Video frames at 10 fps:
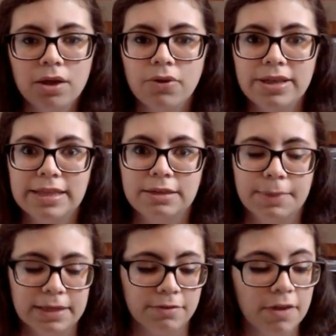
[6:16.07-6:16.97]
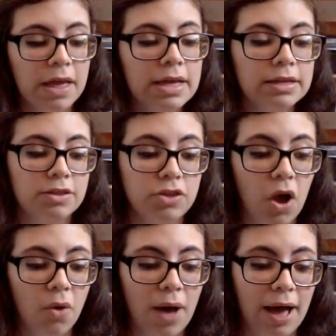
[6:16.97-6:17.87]
crazy expensive.
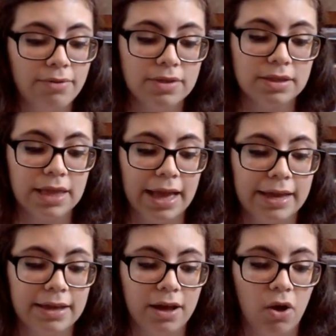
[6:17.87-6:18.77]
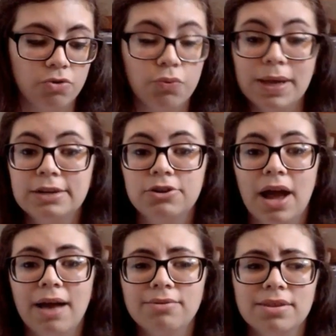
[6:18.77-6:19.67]
So I was just like, on Twitter,
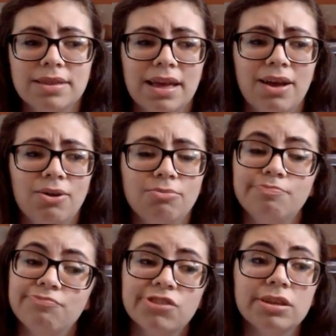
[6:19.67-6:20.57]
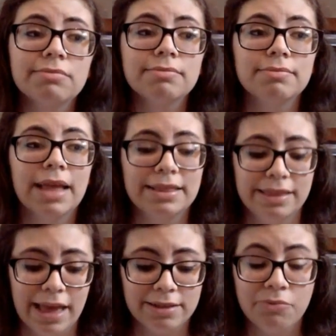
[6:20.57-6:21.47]
I was just like, oh, that's
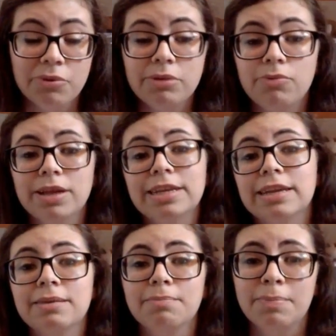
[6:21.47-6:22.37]
sad, I really wanted it.